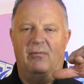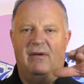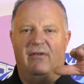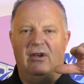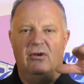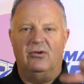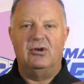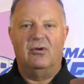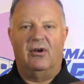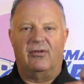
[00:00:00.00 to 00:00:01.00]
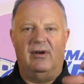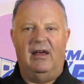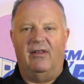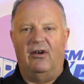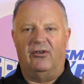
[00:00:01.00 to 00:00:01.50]
If you do 2 or 3
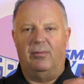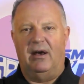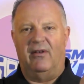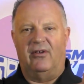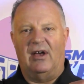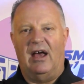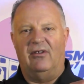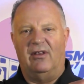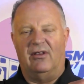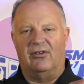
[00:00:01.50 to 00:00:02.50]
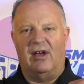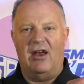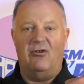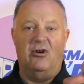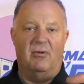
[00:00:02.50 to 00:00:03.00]
of those, depending on the size of the
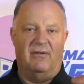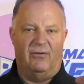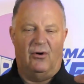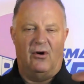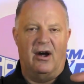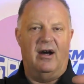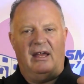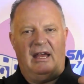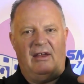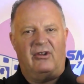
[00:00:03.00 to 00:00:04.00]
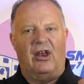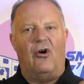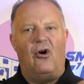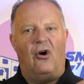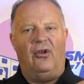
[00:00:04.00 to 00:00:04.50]
slide room, or 4, it's going to
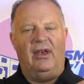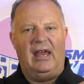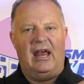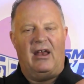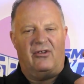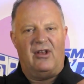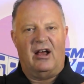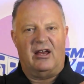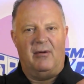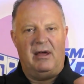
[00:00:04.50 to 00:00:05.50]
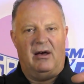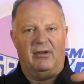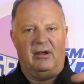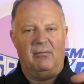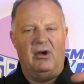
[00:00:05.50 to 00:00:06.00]
hold it in. It's not going to be able
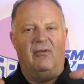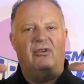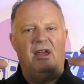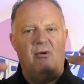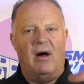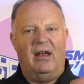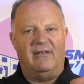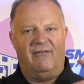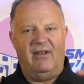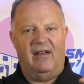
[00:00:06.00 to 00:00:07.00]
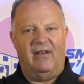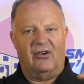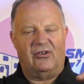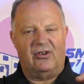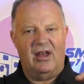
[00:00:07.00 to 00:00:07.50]
to move. So you want it to fit in there
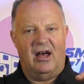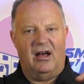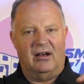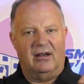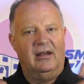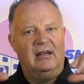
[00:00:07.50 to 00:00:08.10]
snug.